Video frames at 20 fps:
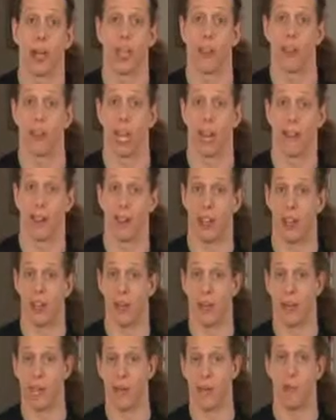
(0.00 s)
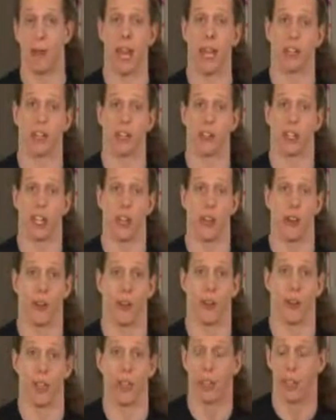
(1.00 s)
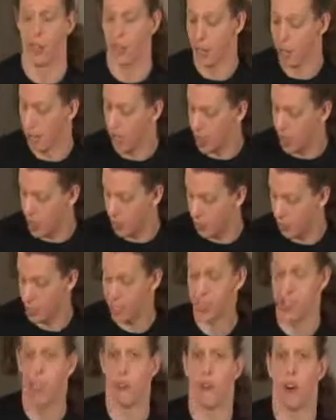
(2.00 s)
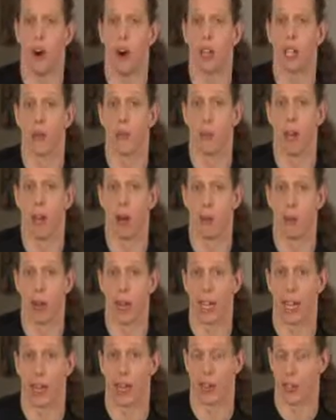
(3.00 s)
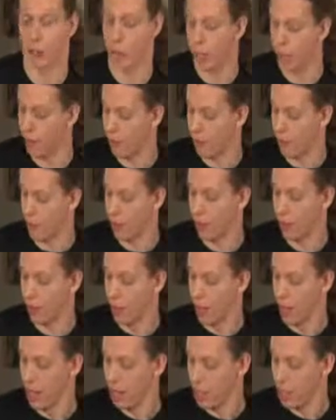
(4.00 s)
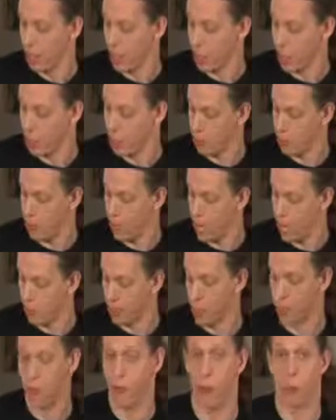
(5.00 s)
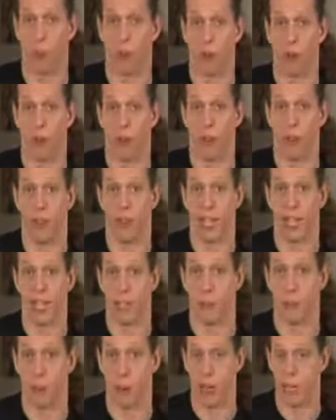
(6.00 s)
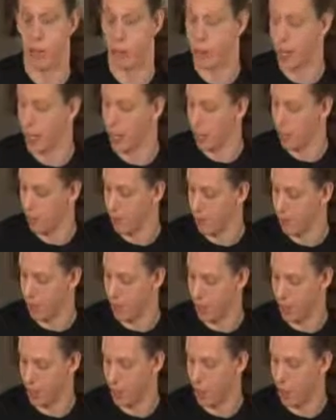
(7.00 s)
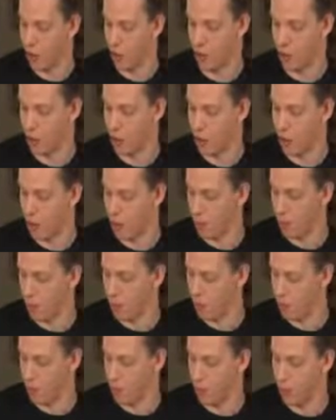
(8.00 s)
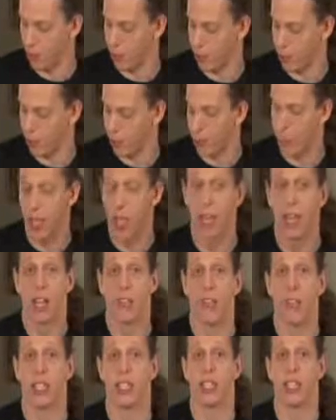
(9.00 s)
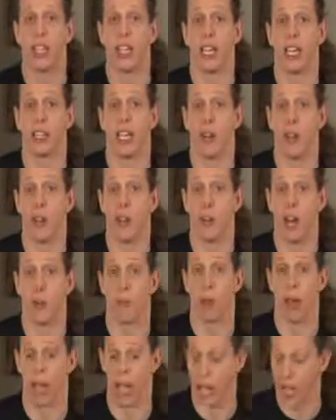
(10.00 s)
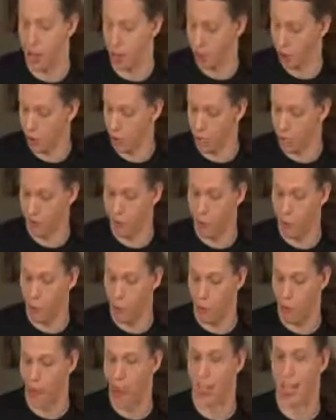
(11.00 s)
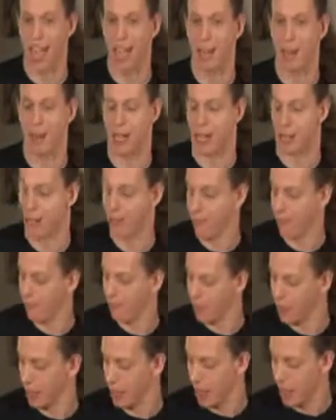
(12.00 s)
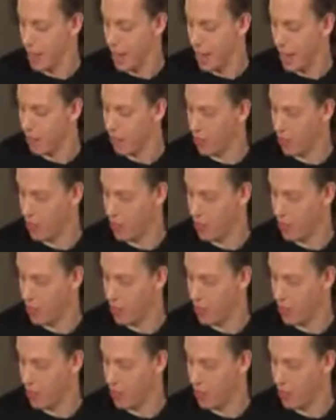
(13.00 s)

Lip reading: way you can kind of impact your tone. This is the volume knob right here. So we have this tone pickup is for the bridge pickup, or this tone knob is for the bridge pickup. This tone knob right here is for the neck pickup, and